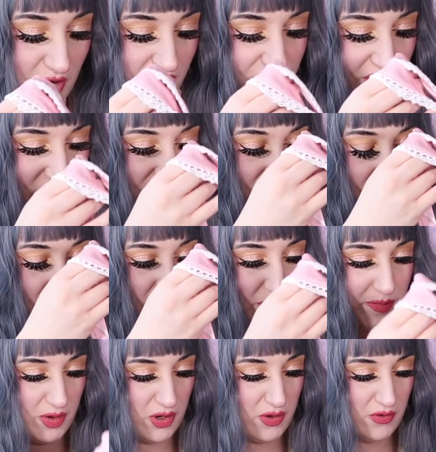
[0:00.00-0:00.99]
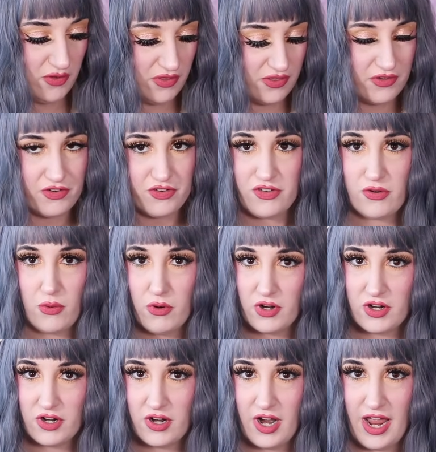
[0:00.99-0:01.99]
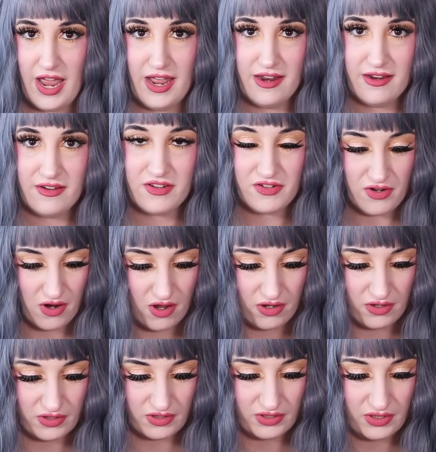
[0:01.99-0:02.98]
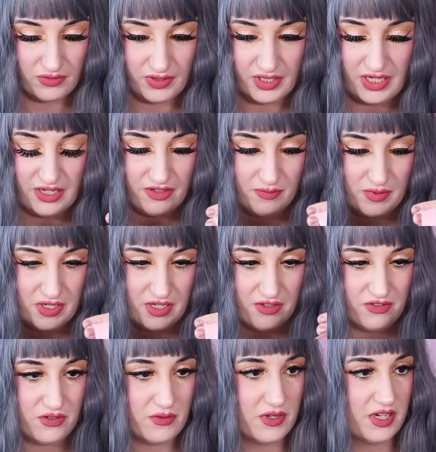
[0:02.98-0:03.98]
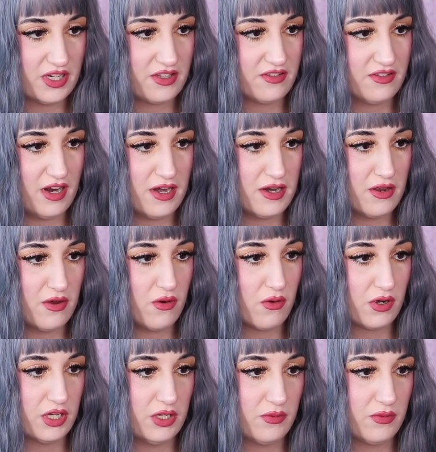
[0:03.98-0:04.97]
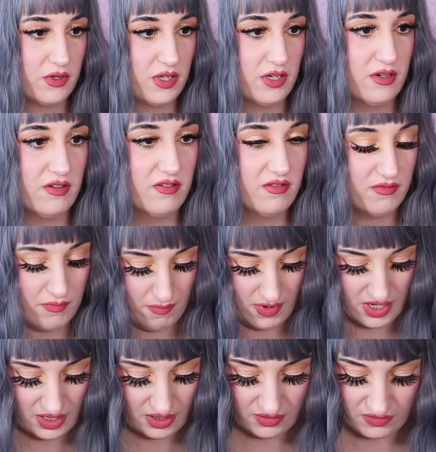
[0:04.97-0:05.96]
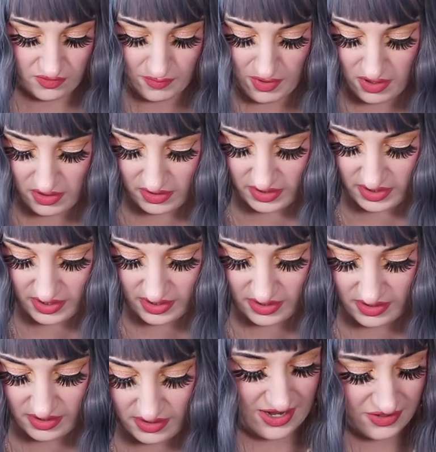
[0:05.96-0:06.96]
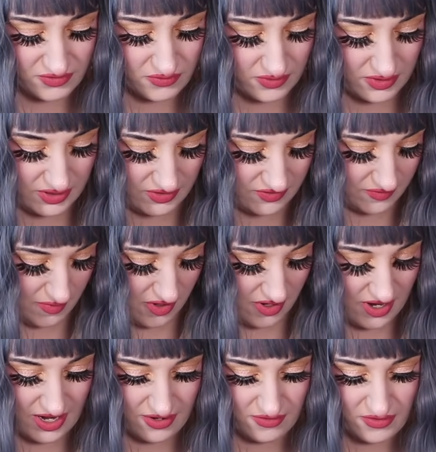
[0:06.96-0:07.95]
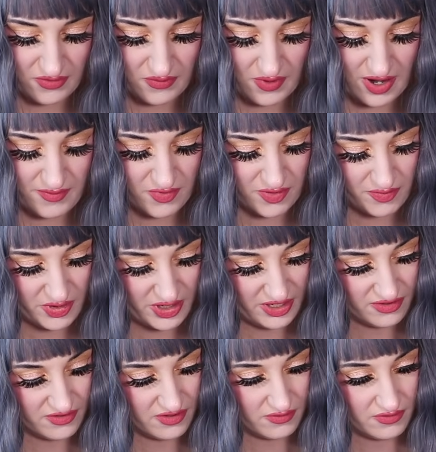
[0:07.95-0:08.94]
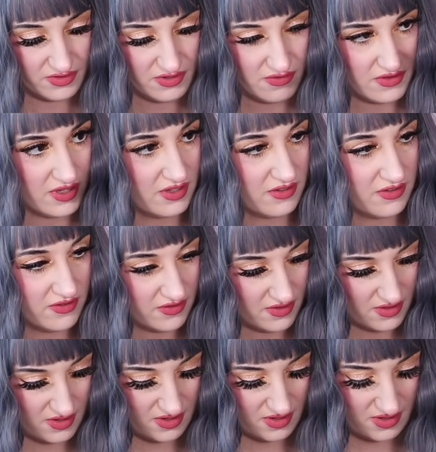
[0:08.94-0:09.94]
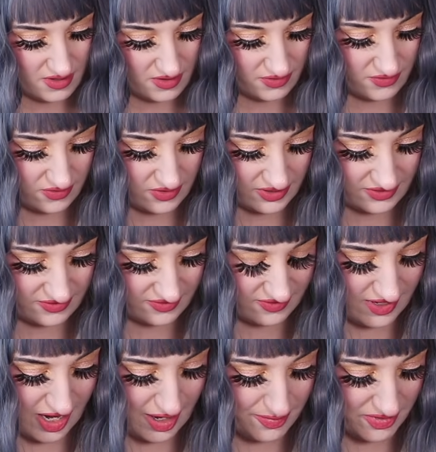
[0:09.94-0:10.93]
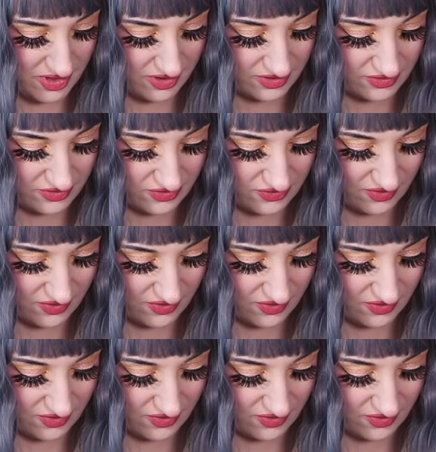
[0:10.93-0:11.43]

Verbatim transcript: perfect for both shorter and taller Lolitas because you could extend it or you could make it smaller. That is really smart. I don't know why more brands don't do this. They're like snap-on